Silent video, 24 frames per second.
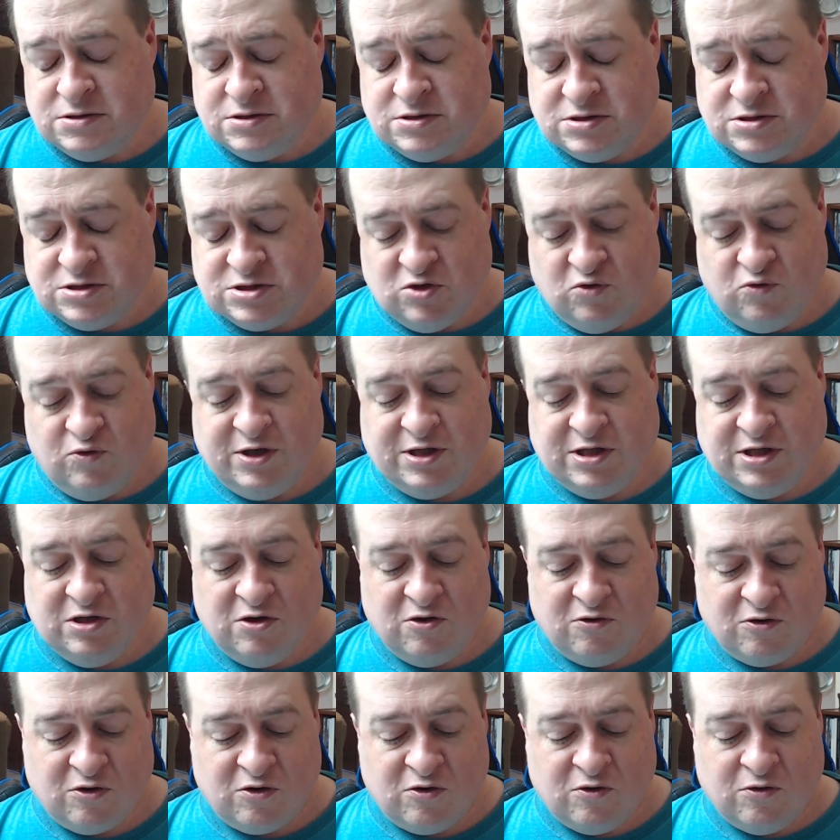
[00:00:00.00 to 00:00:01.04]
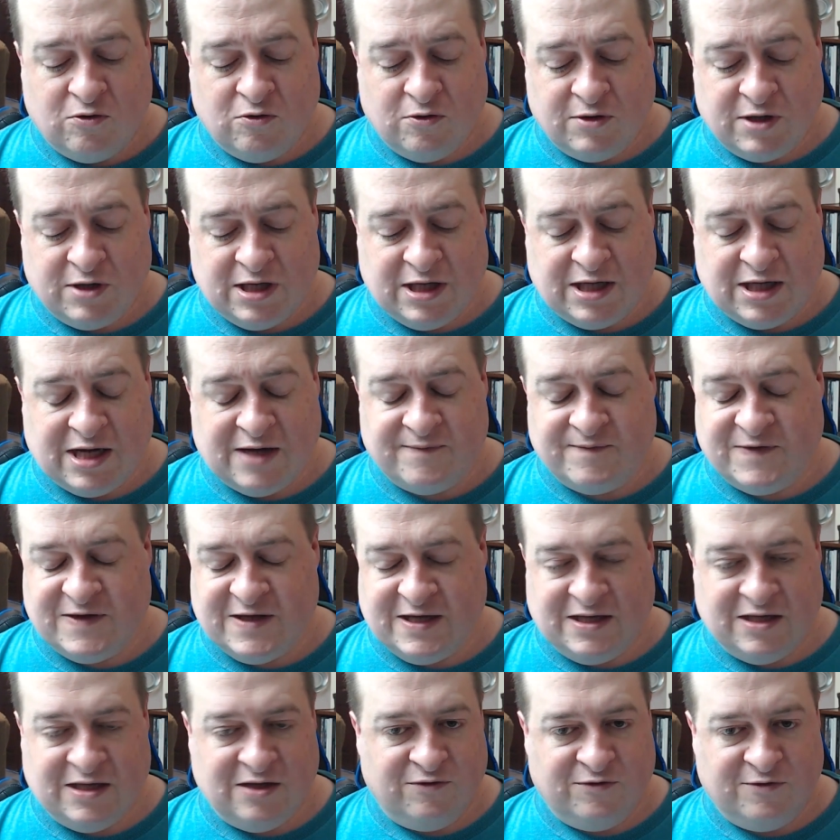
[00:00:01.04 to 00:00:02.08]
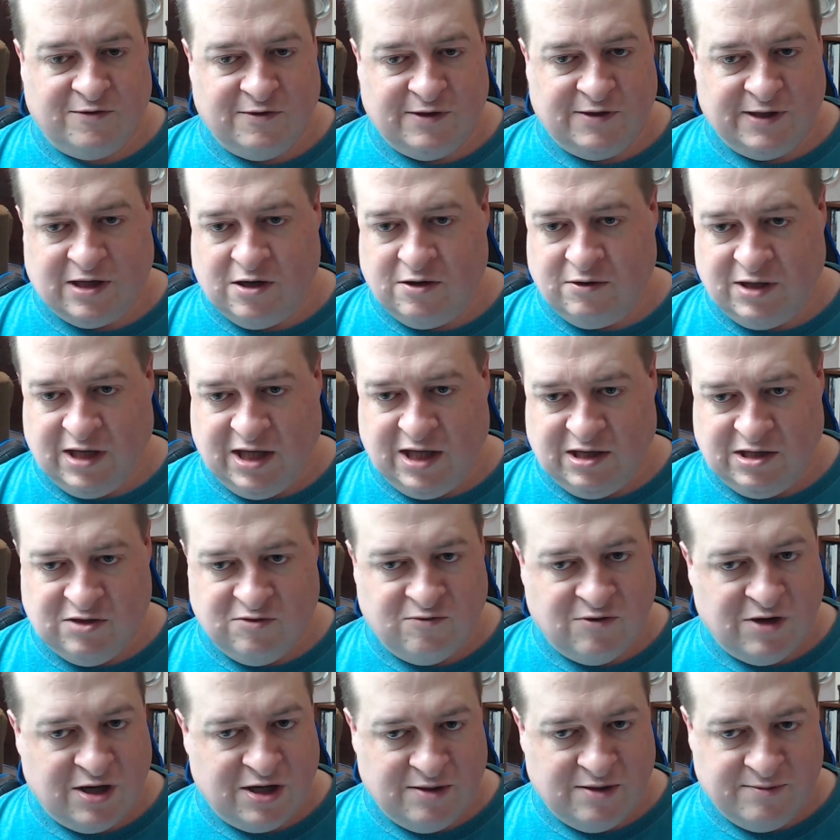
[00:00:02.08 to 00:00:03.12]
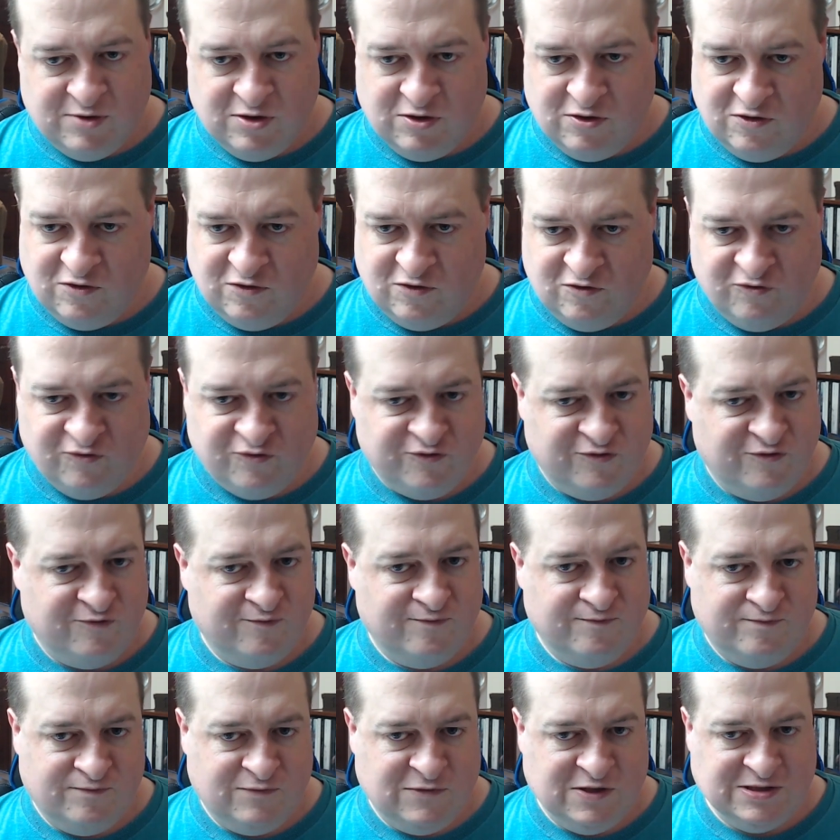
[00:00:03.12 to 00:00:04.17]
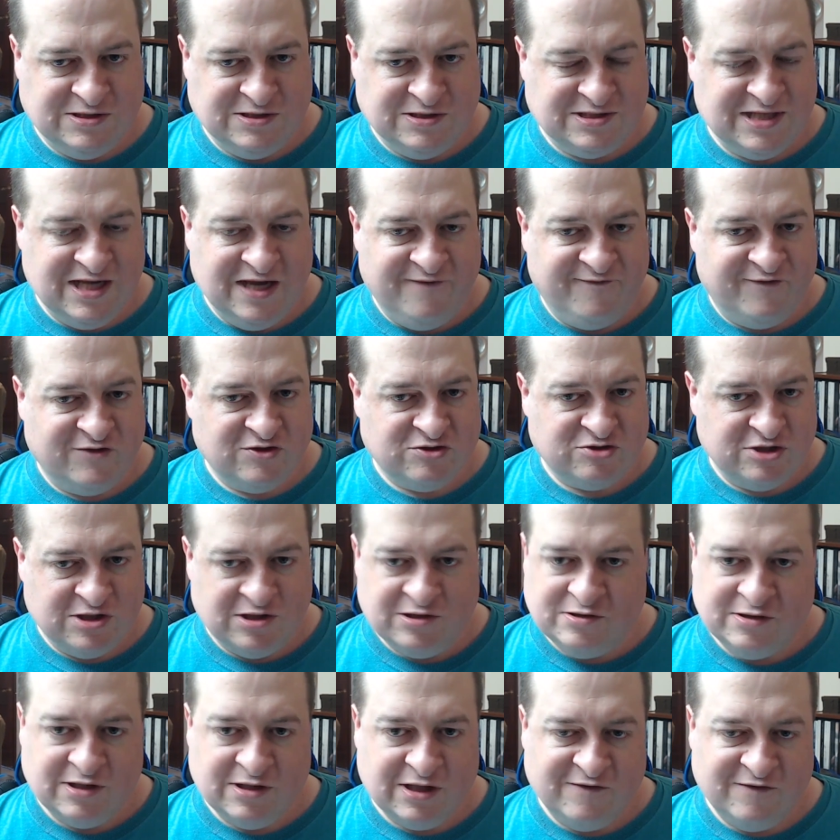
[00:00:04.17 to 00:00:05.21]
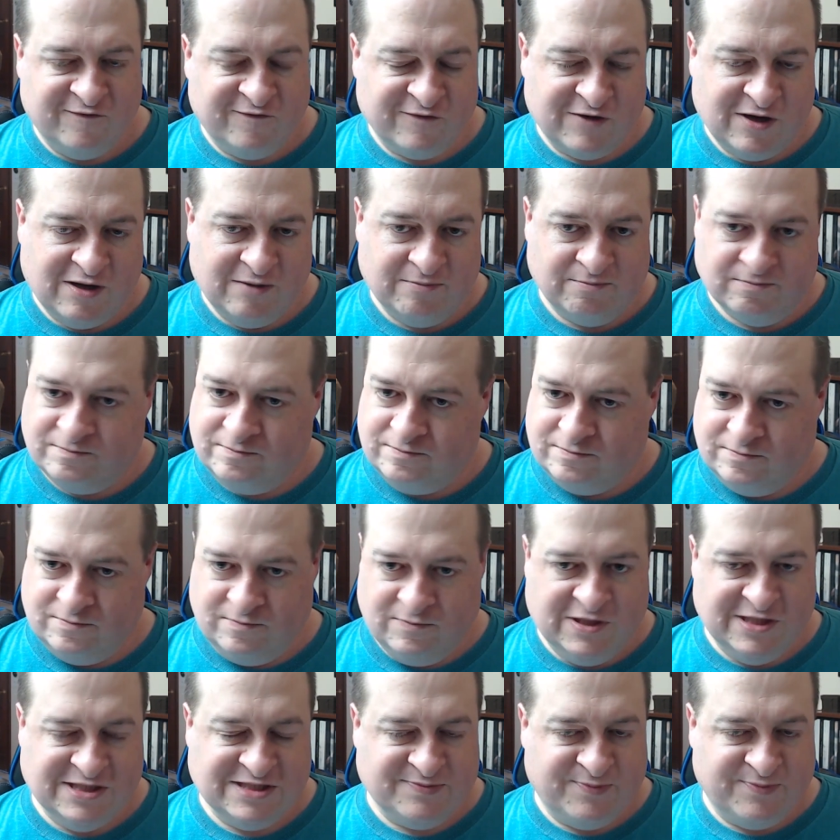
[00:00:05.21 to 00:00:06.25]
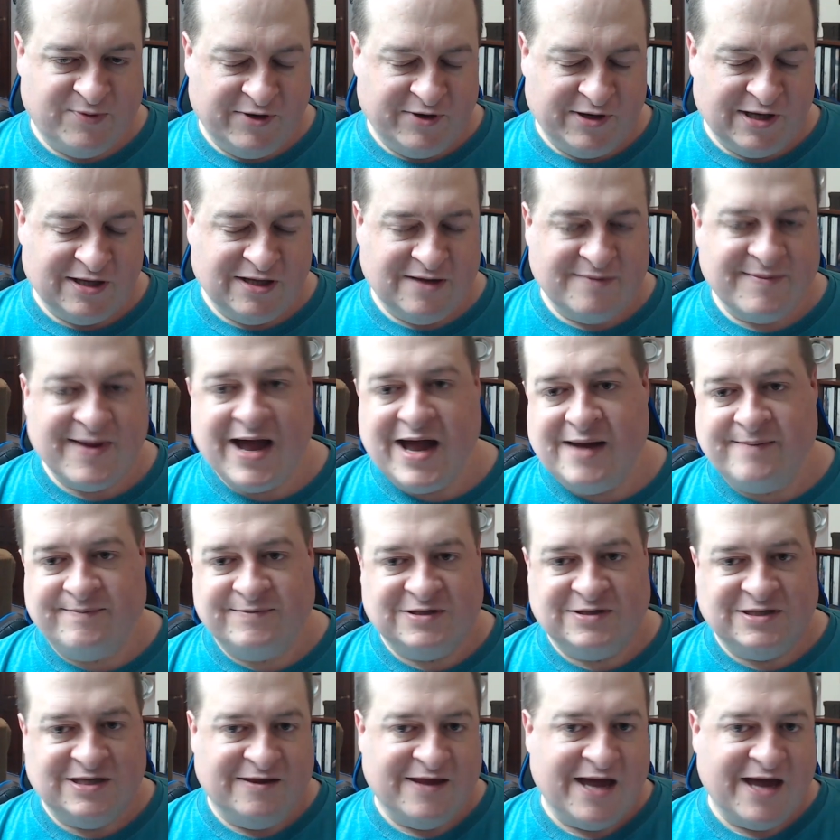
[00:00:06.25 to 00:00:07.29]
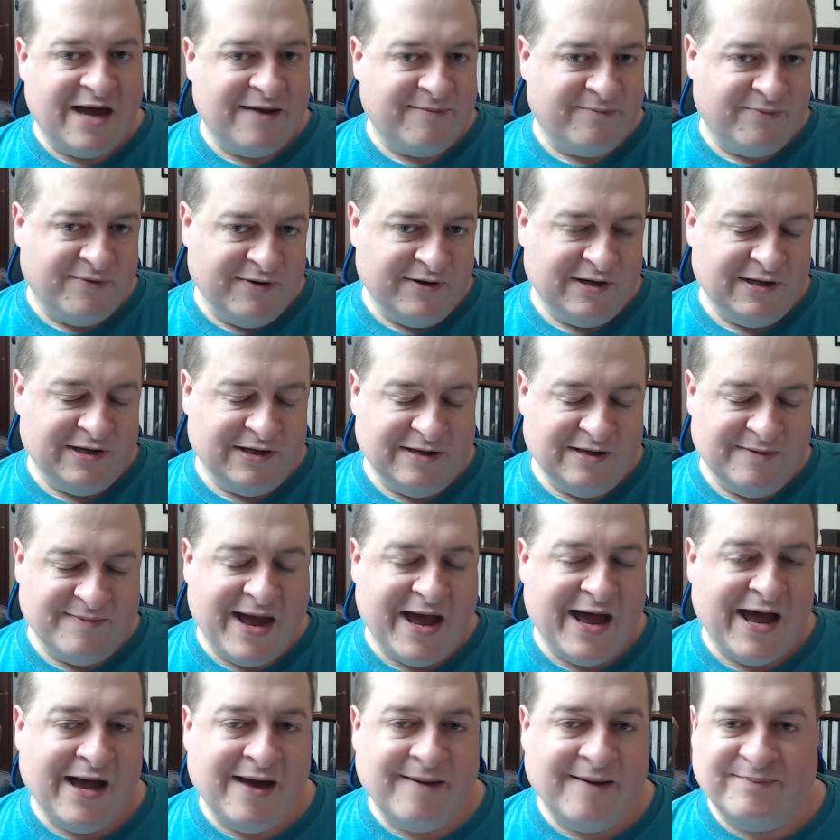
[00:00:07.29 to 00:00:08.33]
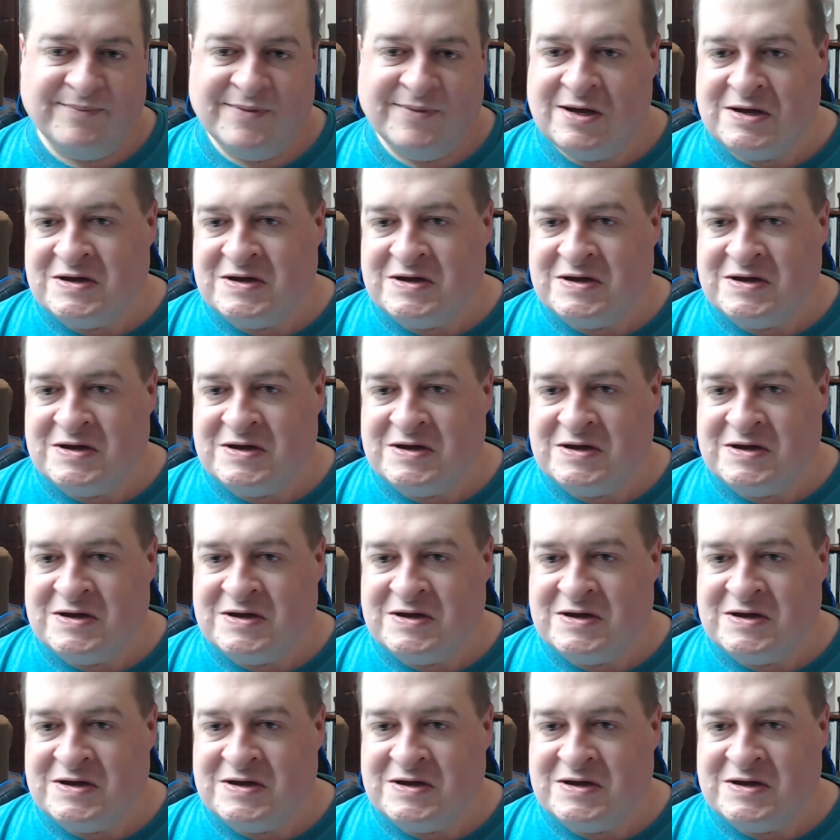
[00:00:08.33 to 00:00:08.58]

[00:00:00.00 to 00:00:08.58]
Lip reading: So when you're recording, I'm thinking through like, okay, you want to move this infantry unit from this point on the map to that point on the map.